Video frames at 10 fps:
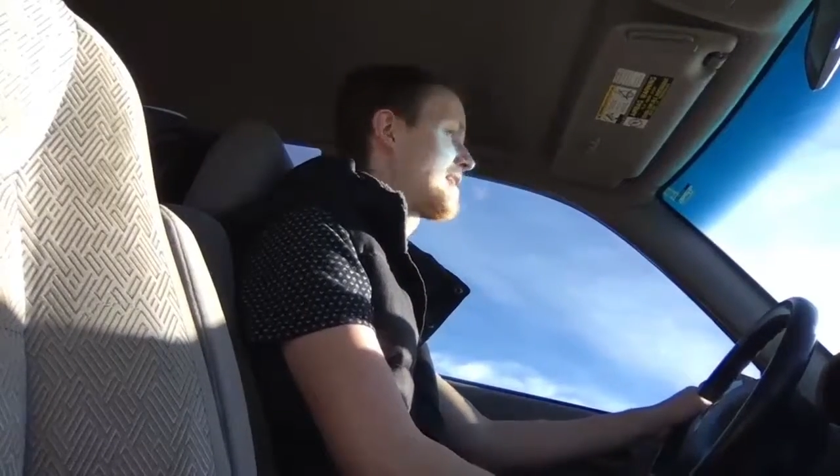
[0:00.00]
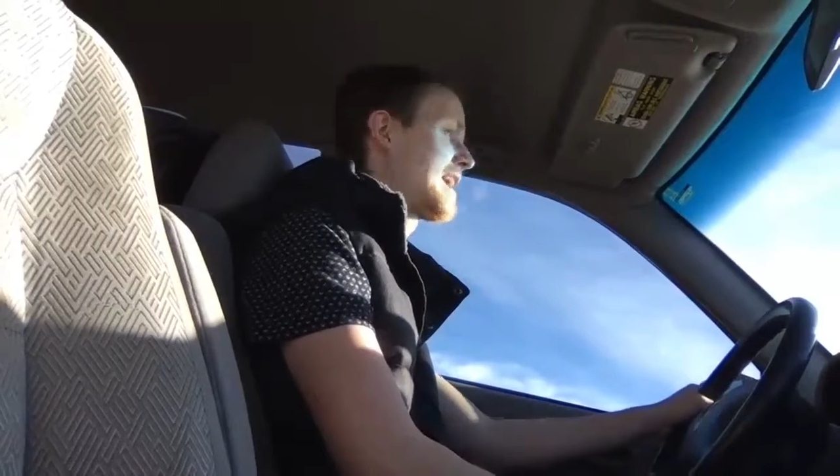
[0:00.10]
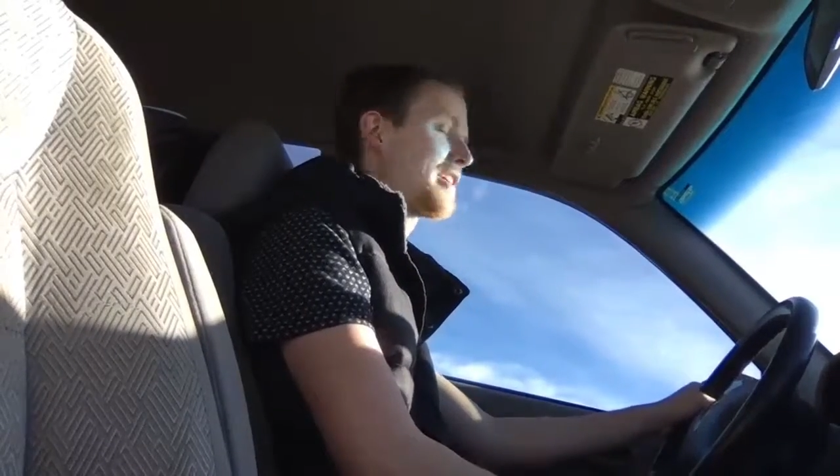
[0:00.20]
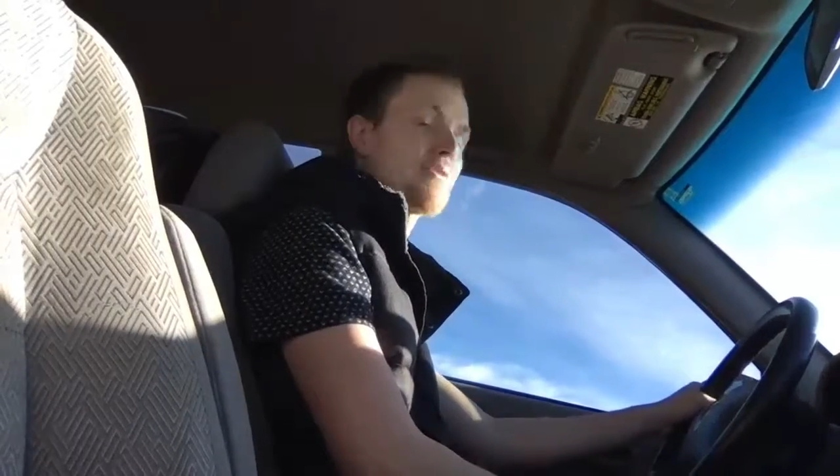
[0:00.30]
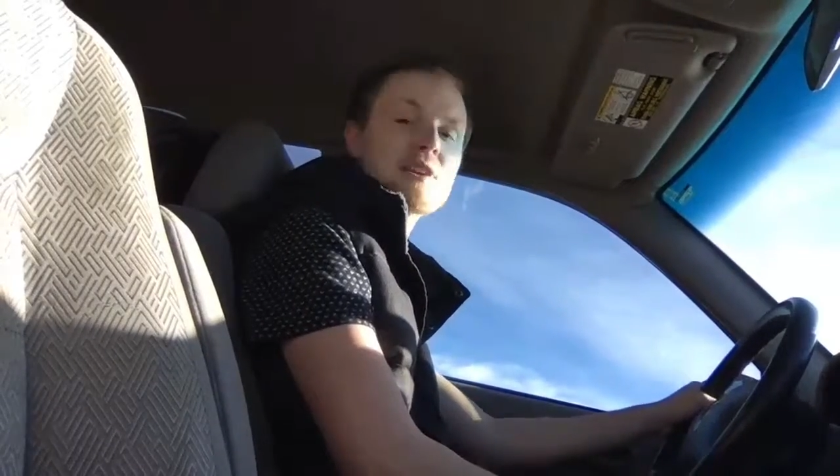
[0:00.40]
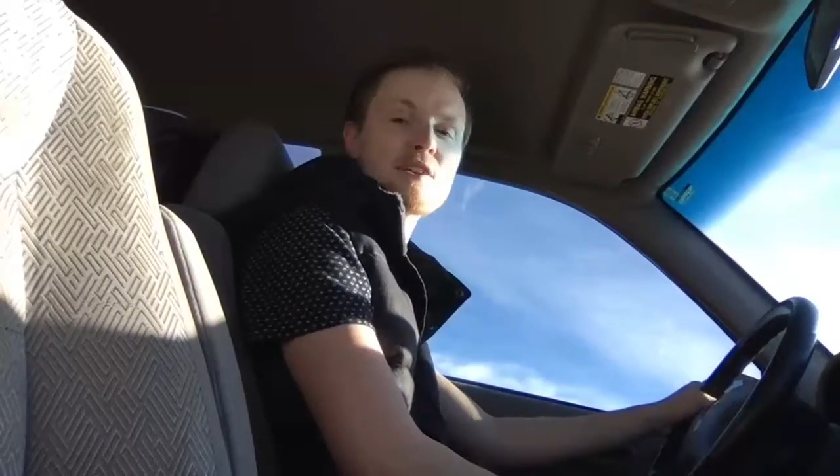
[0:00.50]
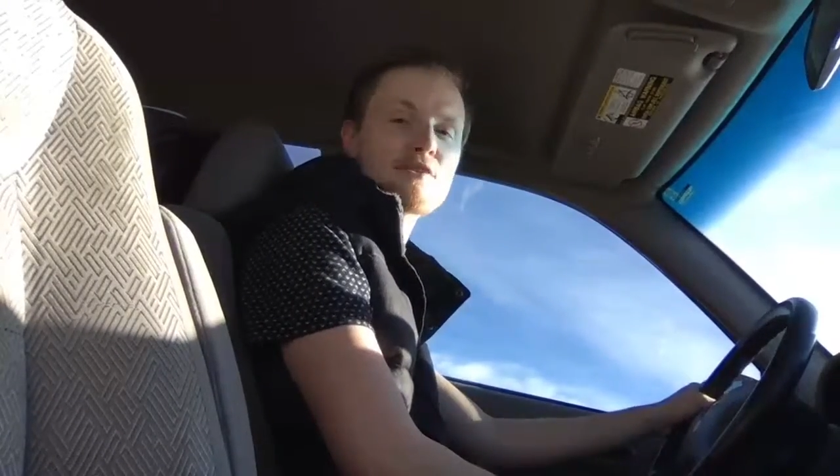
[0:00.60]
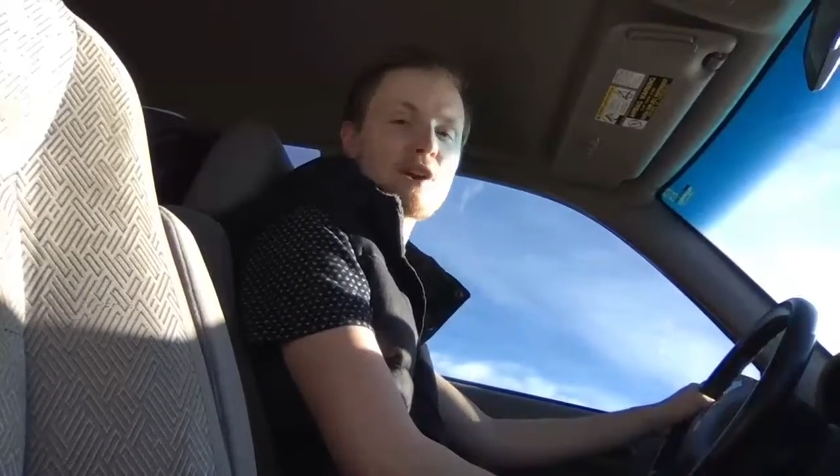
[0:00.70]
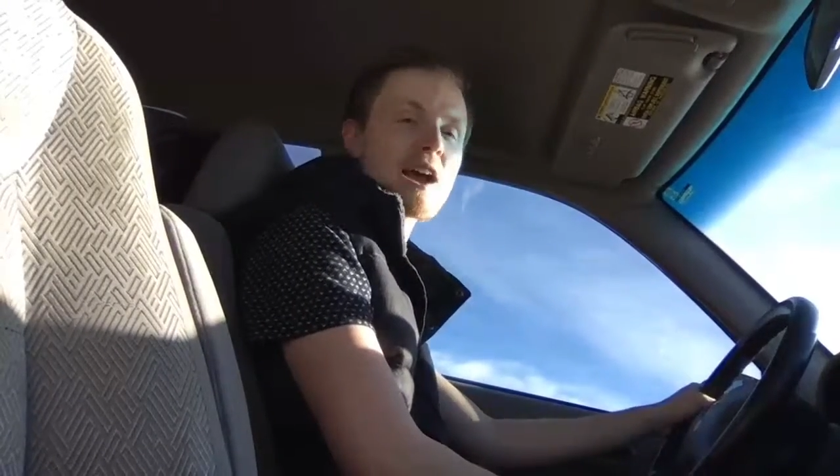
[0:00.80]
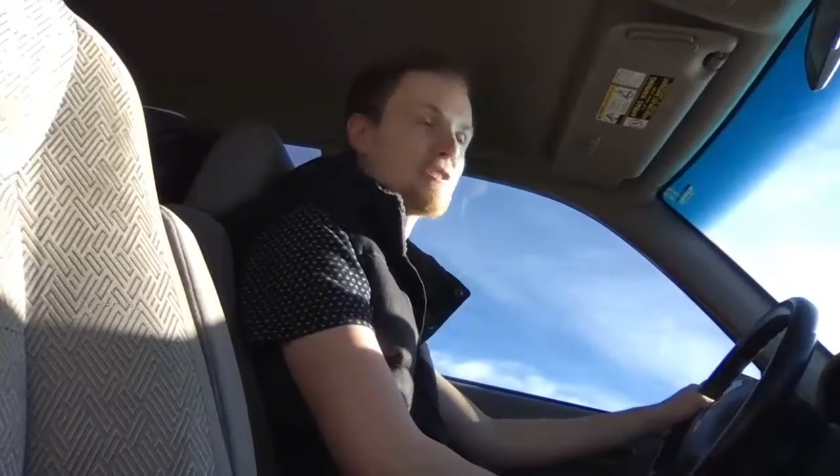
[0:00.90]
can't thank you enough
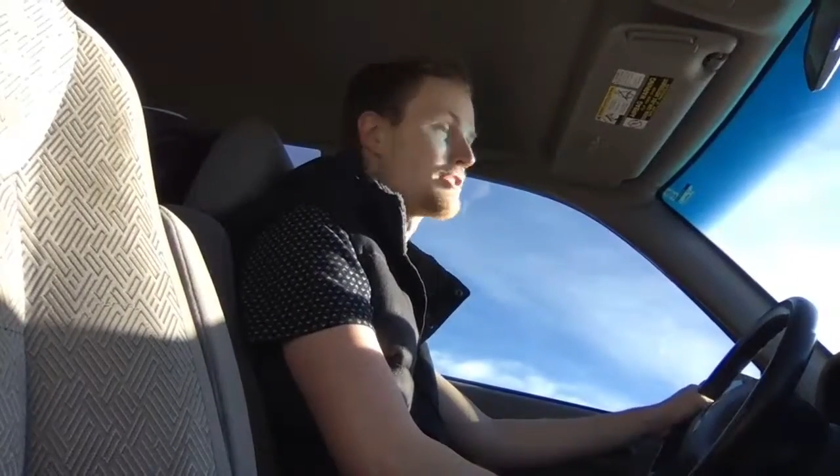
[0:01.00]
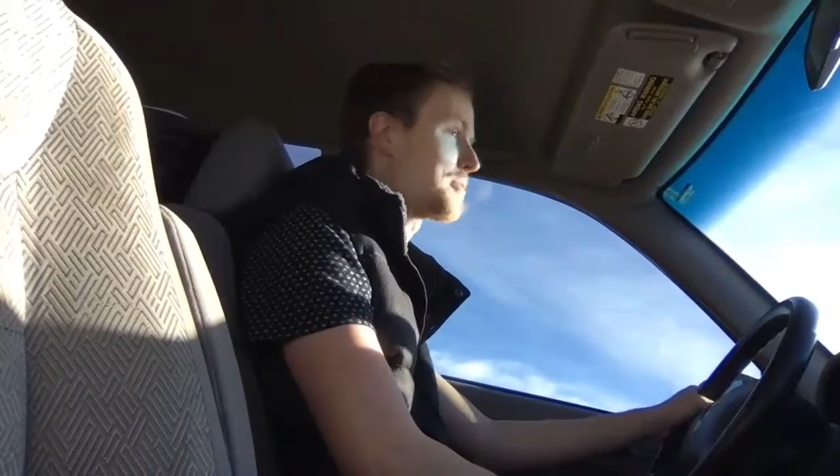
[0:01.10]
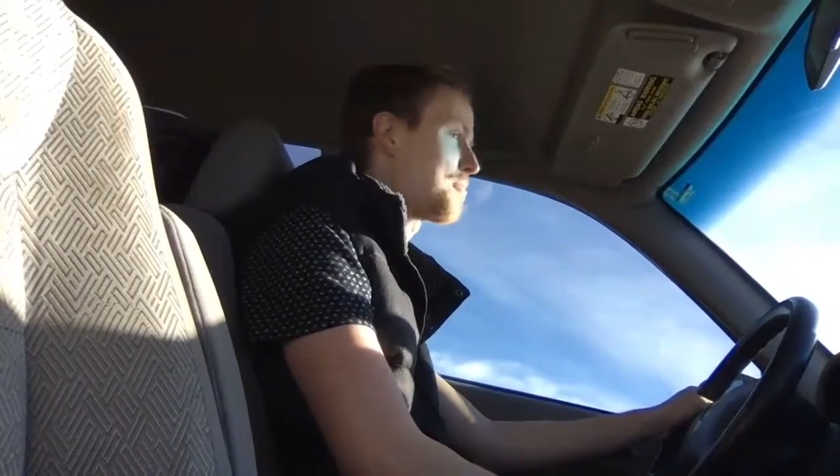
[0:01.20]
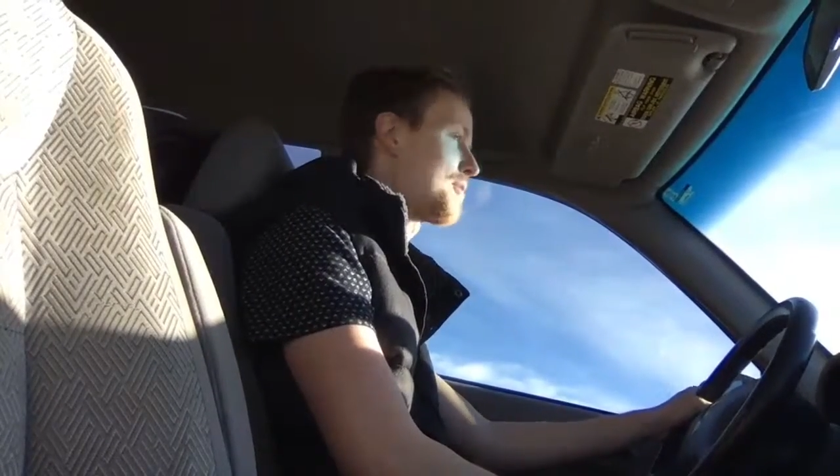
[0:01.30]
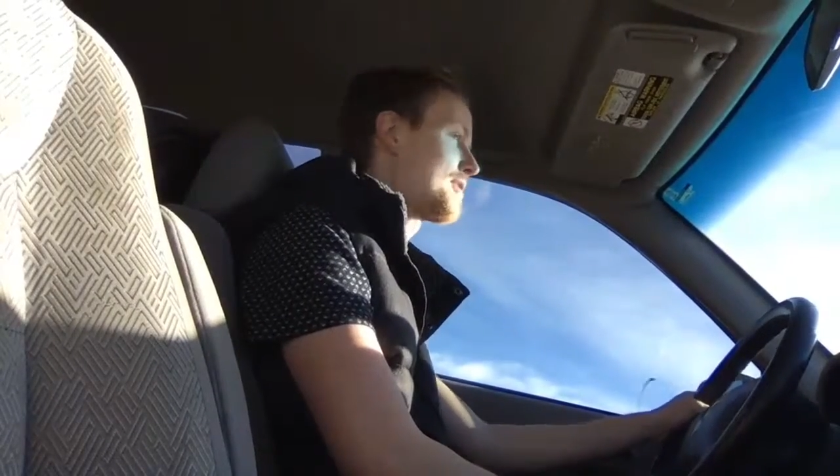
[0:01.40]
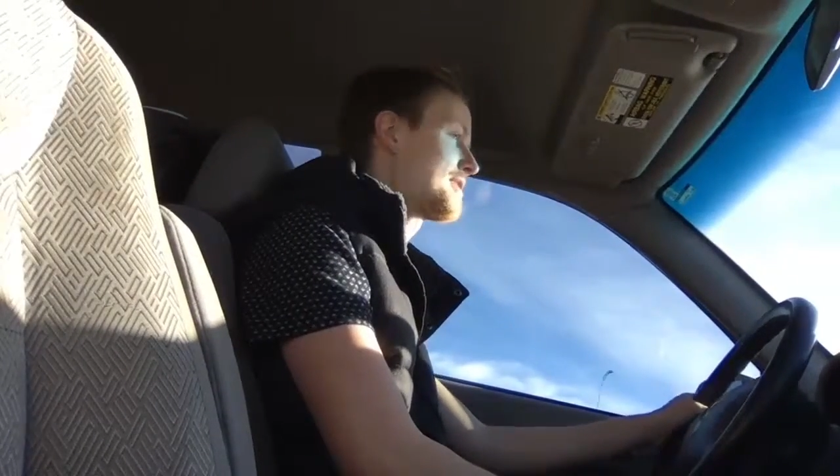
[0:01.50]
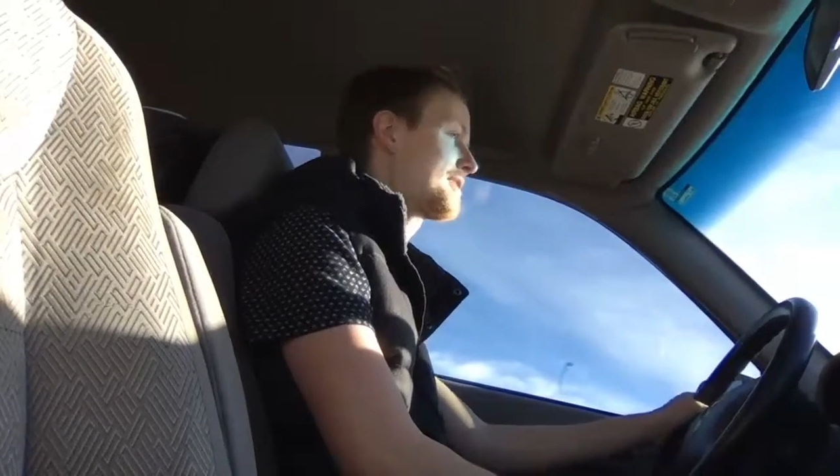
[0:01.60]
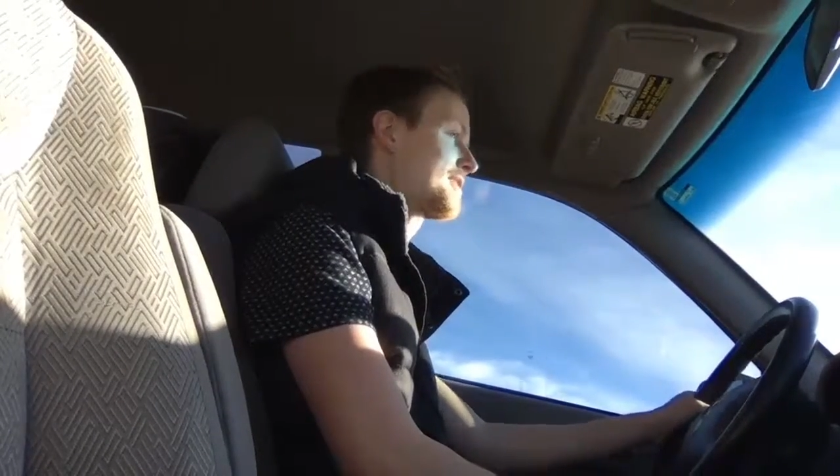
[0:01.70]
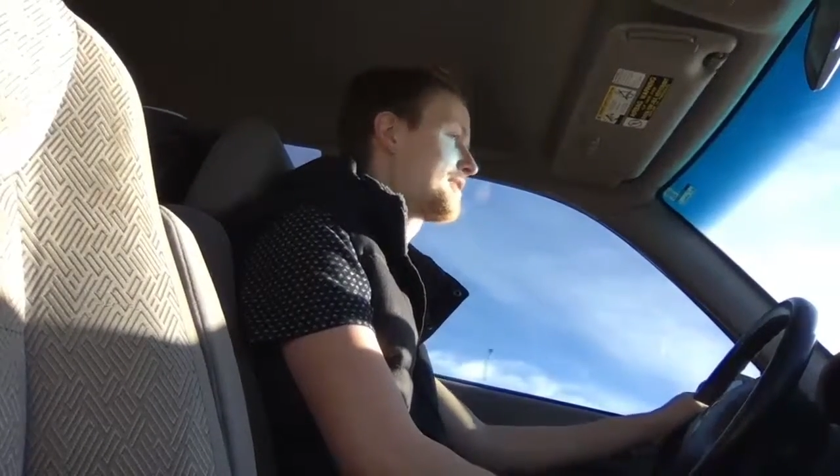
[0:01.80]
for how you support